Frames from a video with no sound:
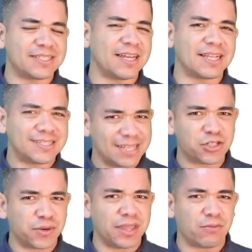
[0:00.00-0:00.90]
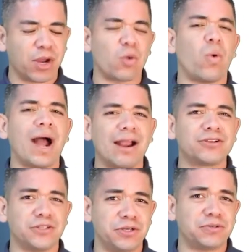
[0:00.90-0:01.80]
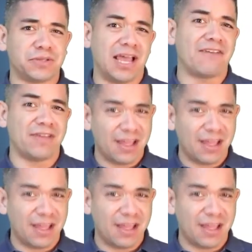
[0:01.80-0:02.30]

it's an accessory that requires you to have